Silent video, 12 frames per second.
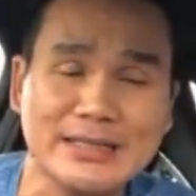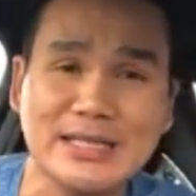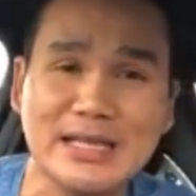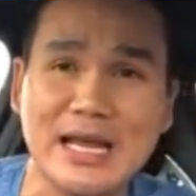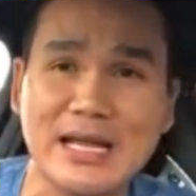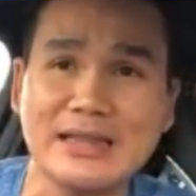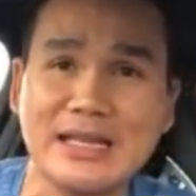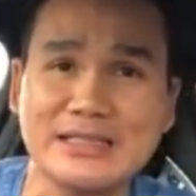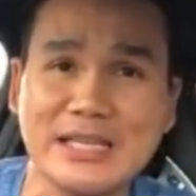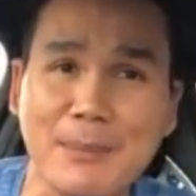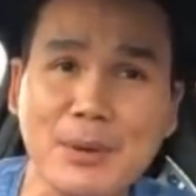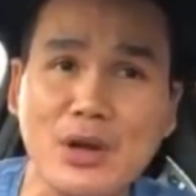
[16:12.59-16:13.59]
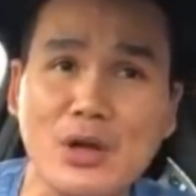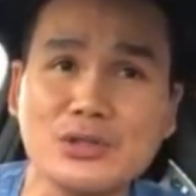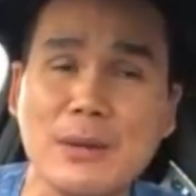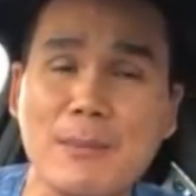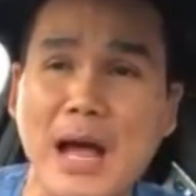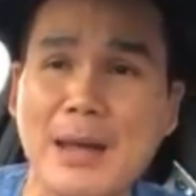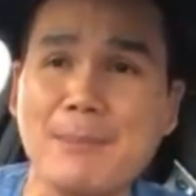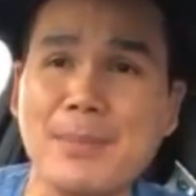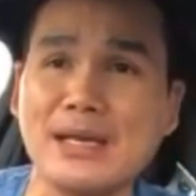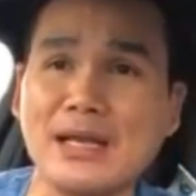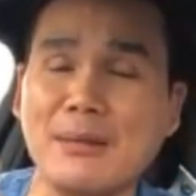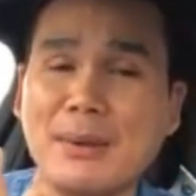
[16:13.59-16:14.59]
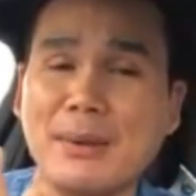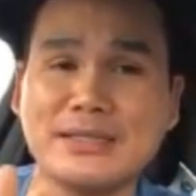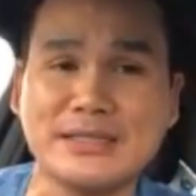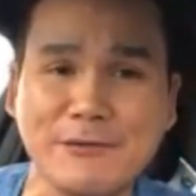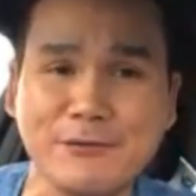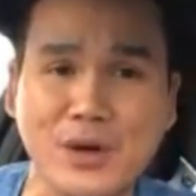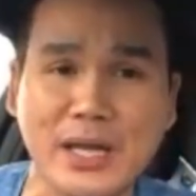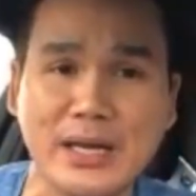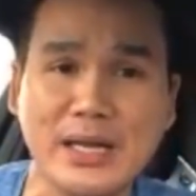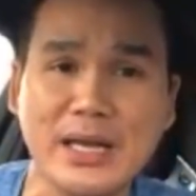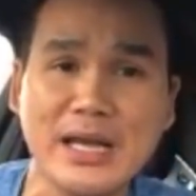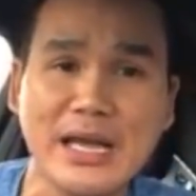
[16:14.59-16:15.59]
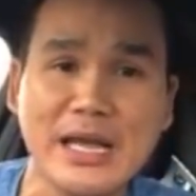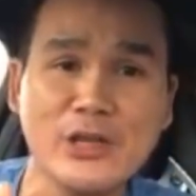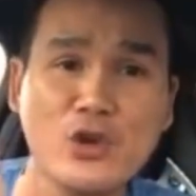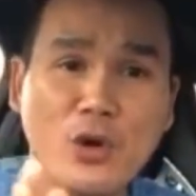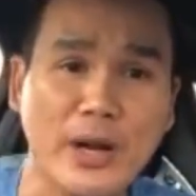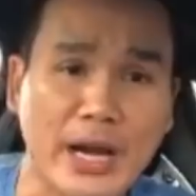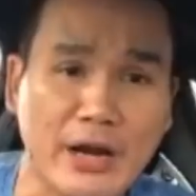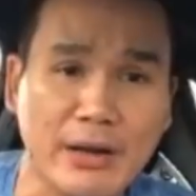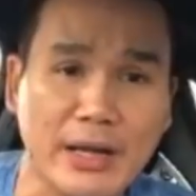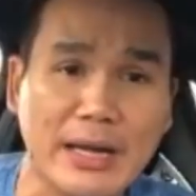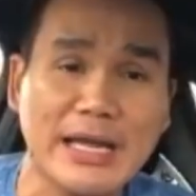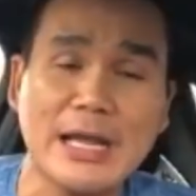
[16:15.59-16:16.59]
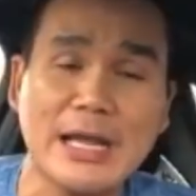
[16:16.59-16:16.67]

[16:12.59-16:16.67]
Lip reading: because the double closing might be a little bit different in your area.